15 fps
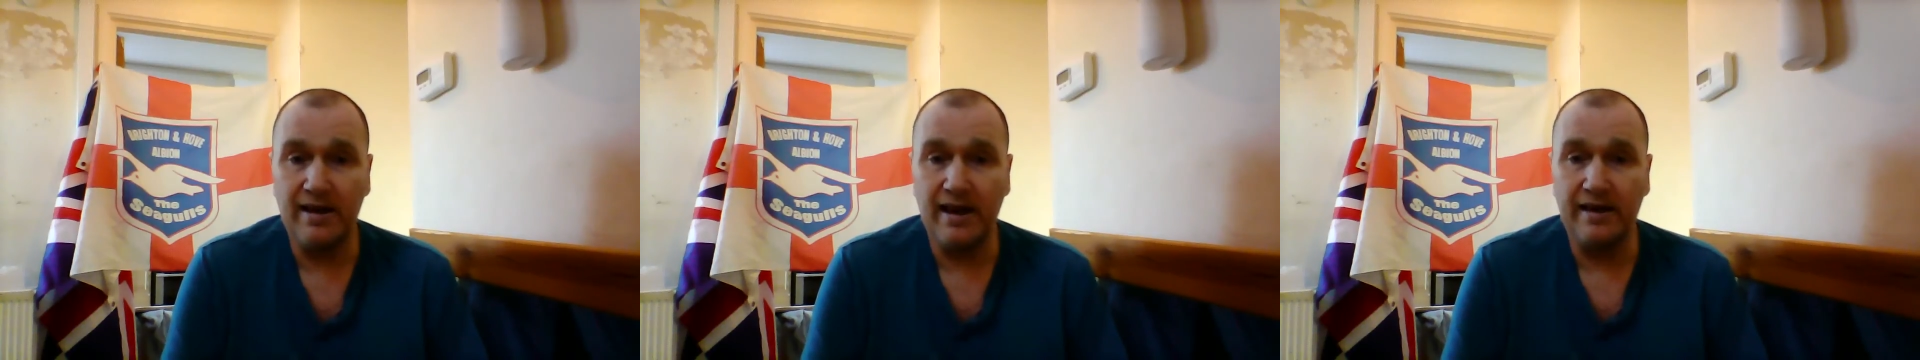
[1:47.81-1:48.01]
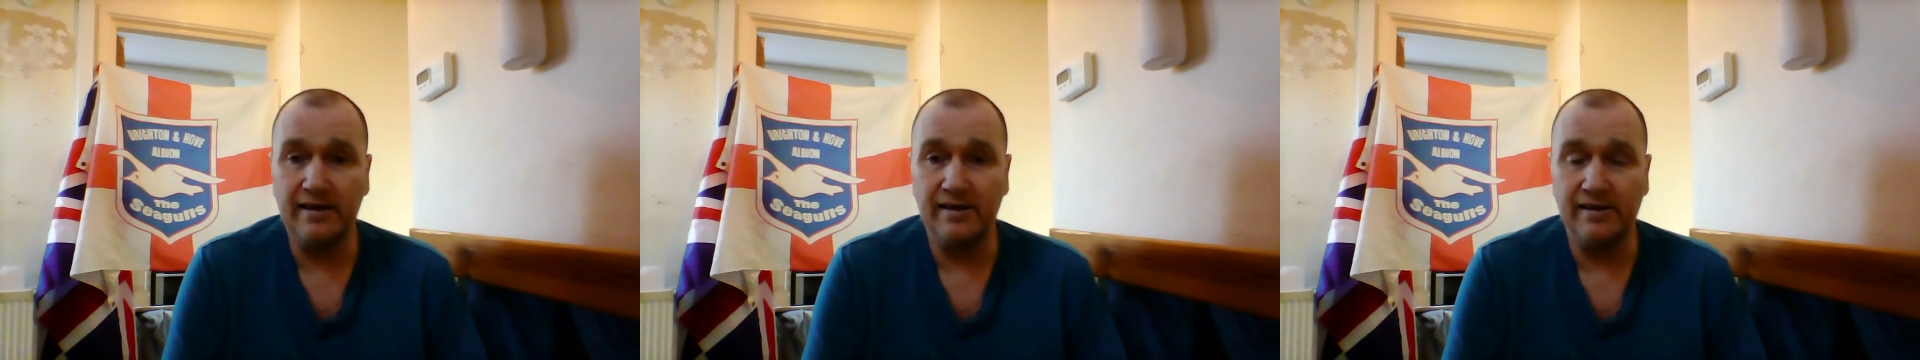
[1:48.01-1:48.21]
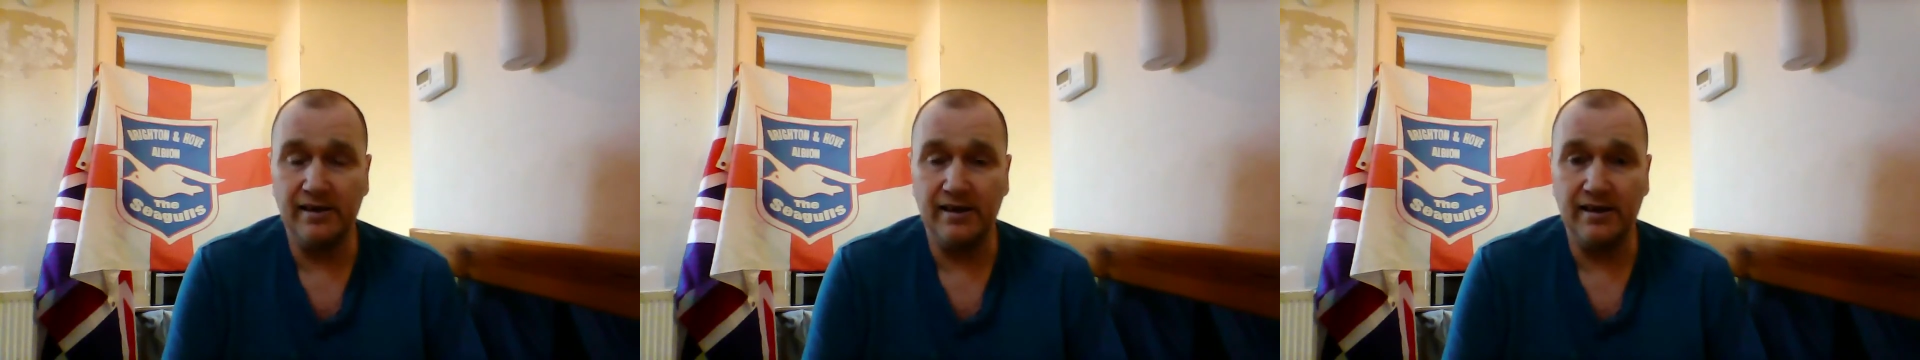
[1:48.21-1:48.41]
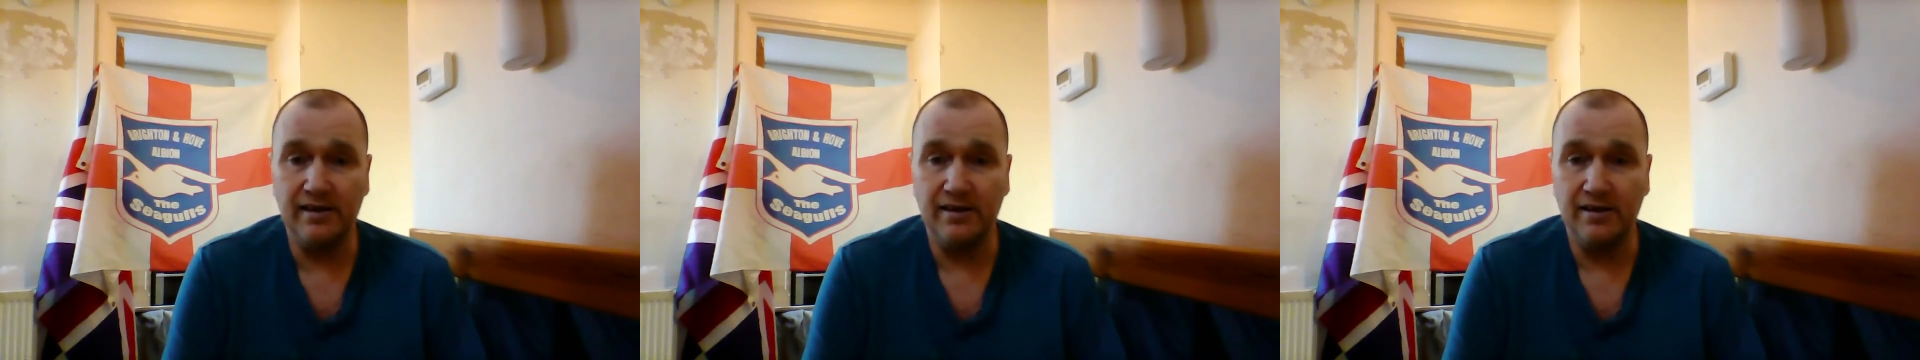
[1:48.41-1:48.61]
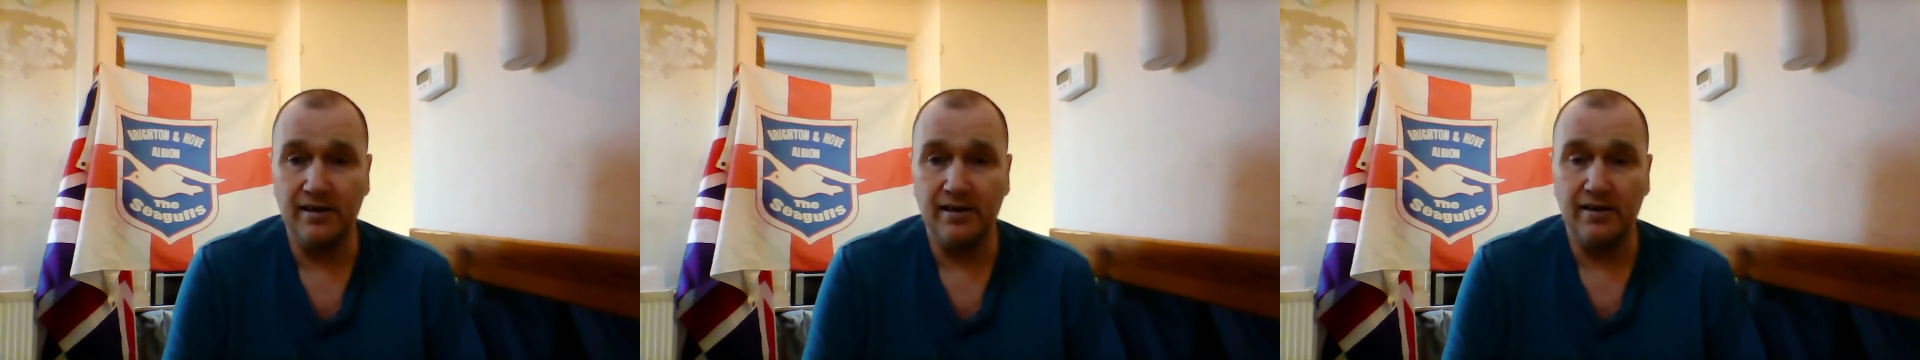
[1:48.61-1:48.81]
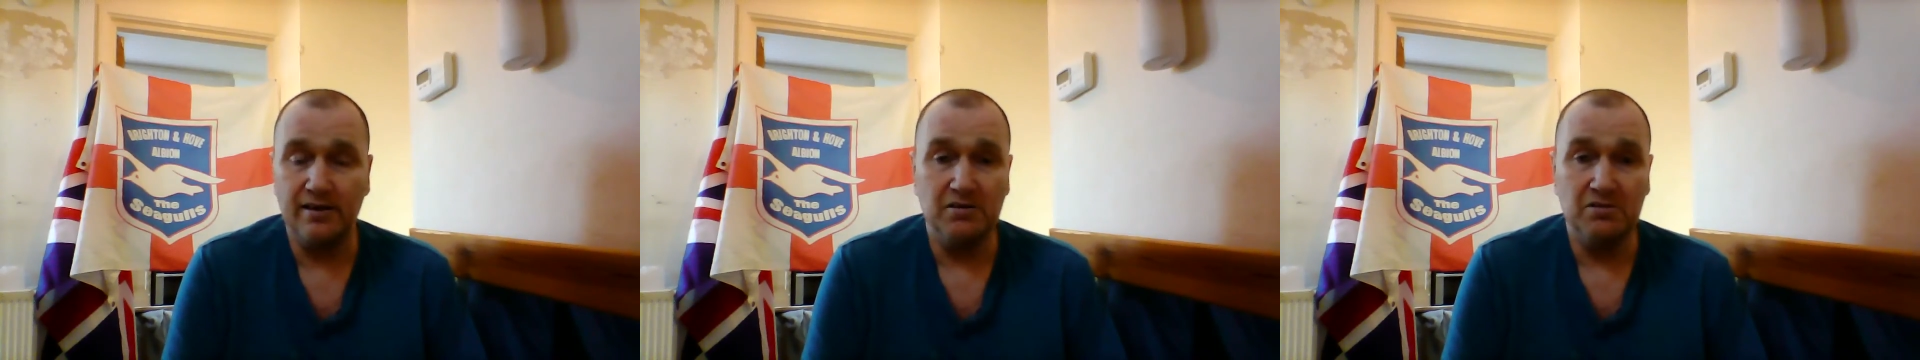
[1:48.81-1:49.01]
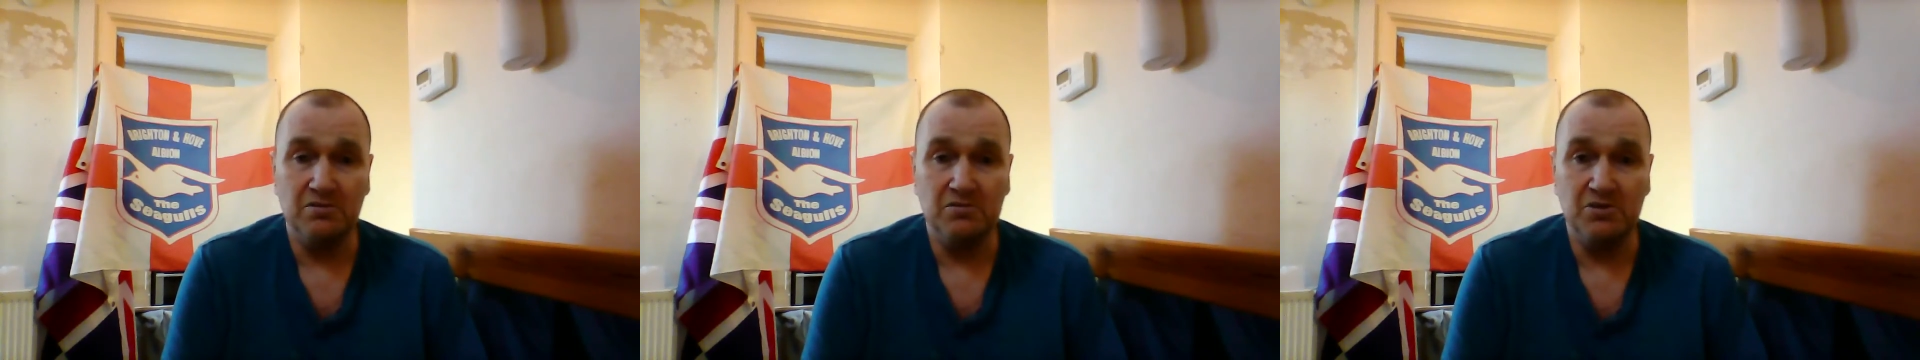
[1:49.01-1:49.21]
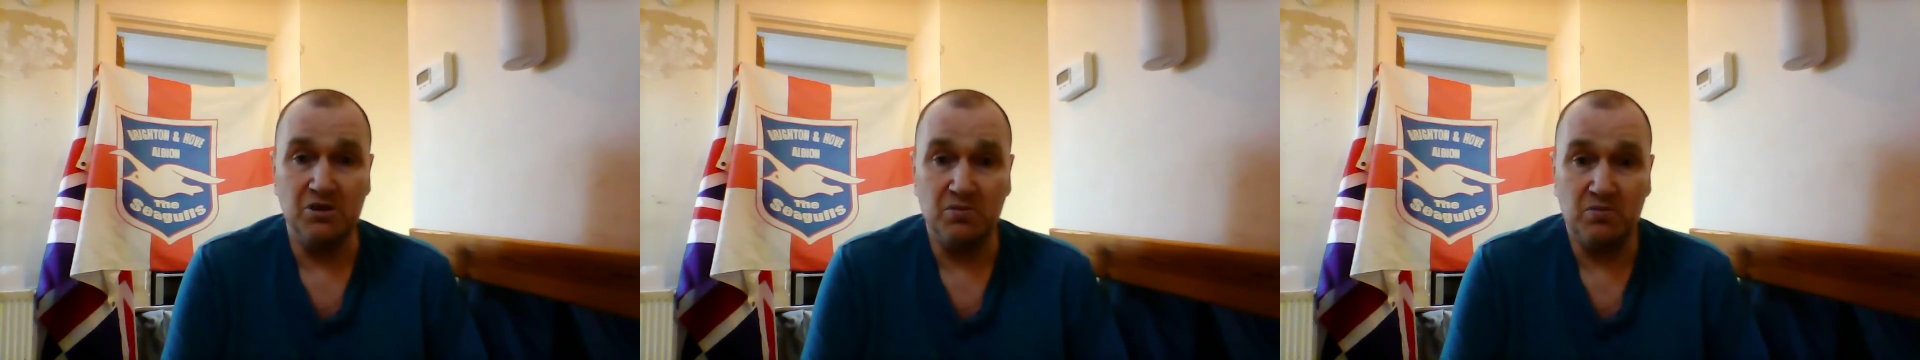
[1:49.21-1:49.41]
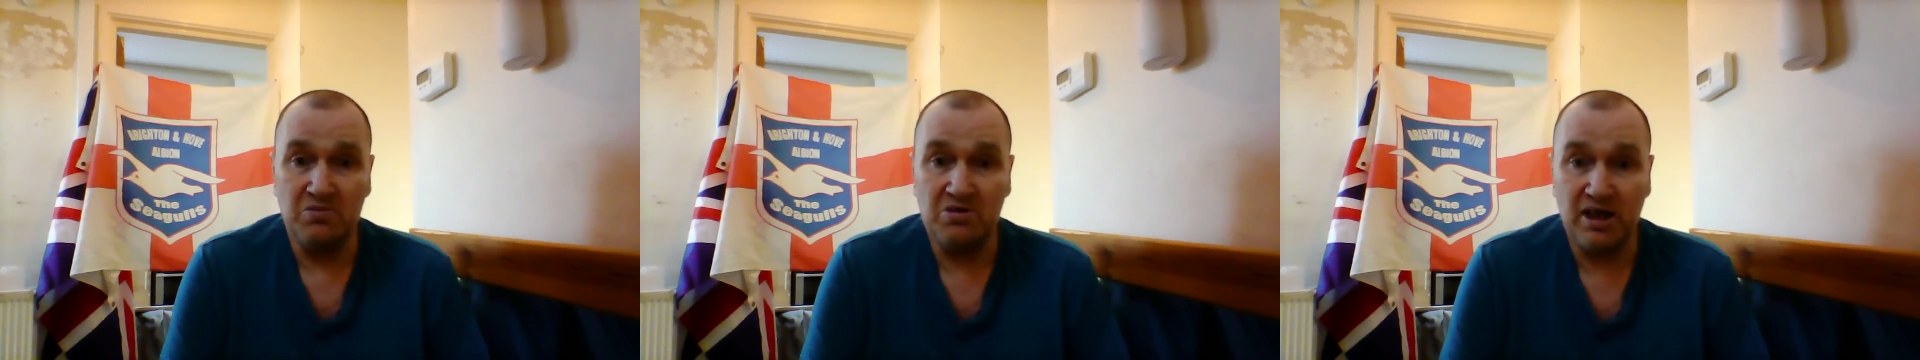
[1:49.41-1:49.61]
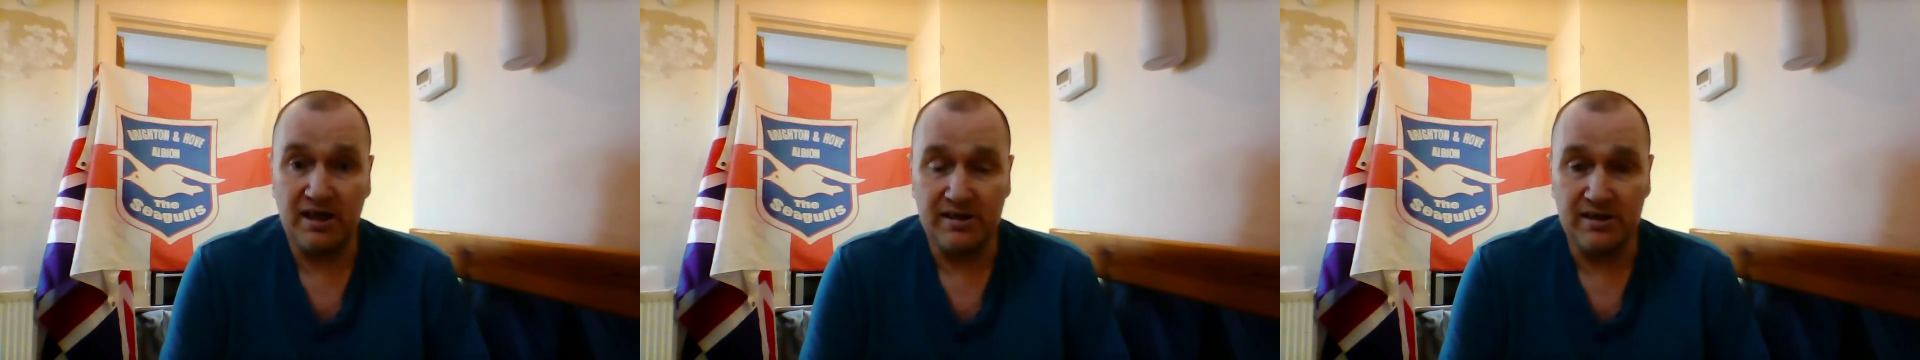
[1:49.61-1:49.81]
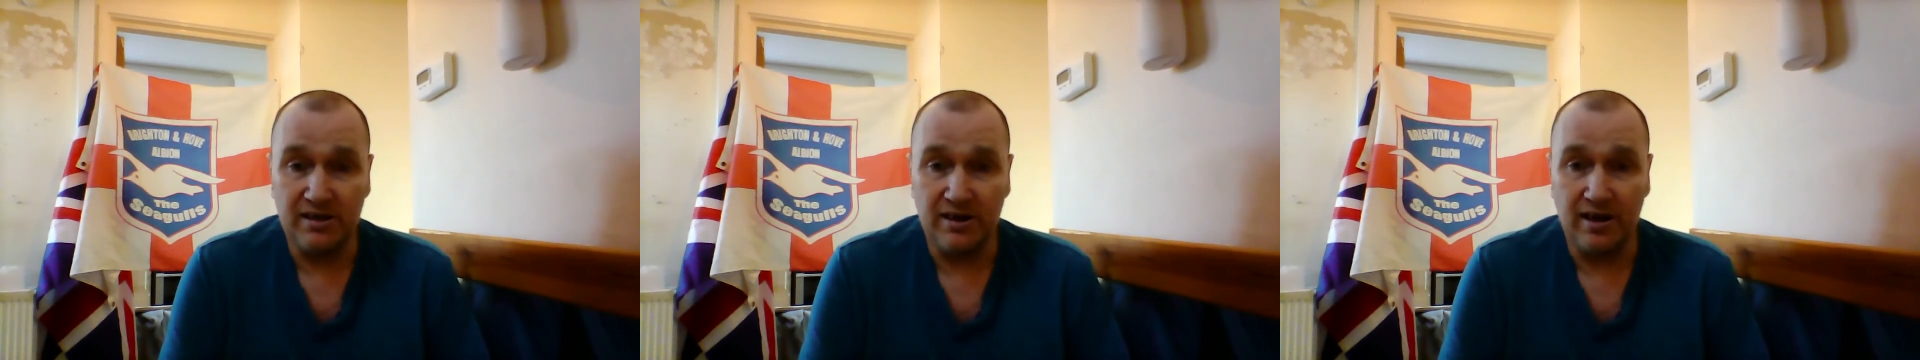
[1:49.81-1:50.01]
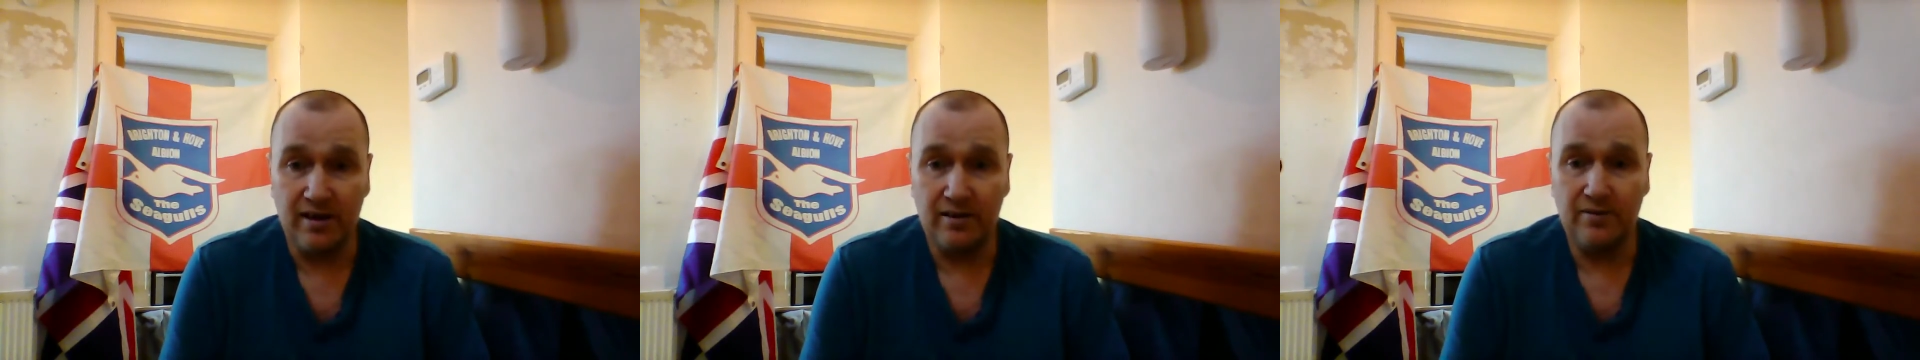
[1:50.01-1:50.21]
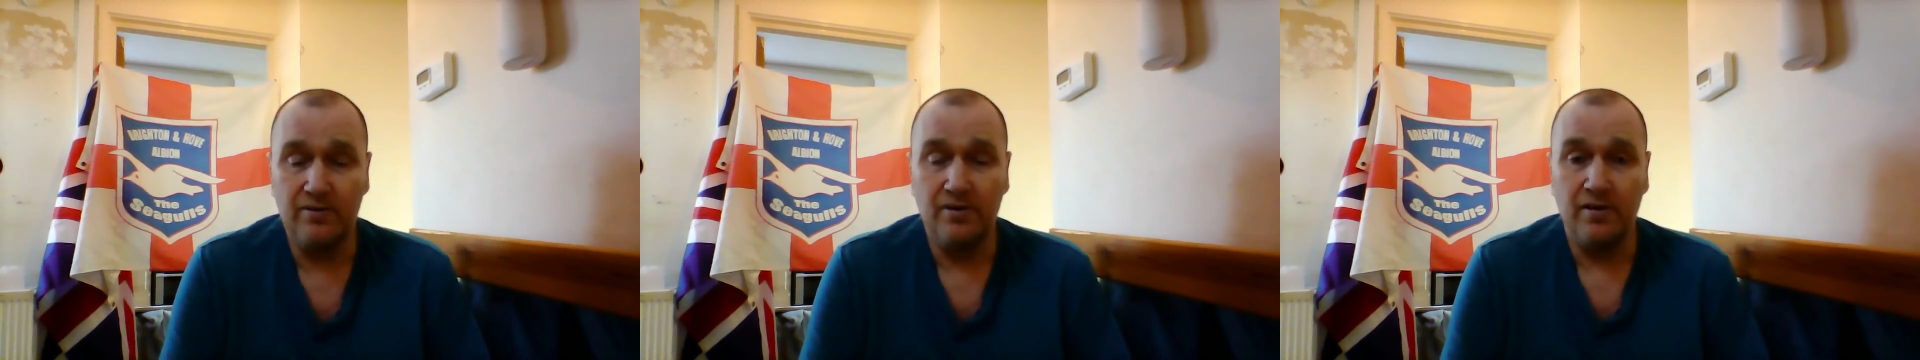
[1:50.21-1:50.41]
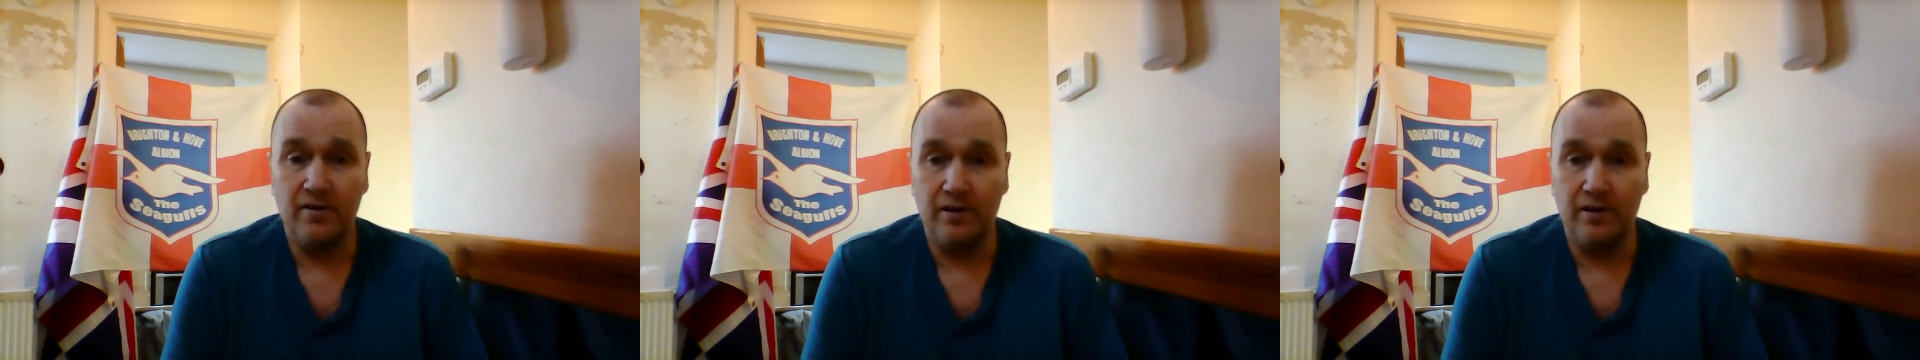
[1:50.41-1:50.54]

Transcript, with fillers: Anything you need to know.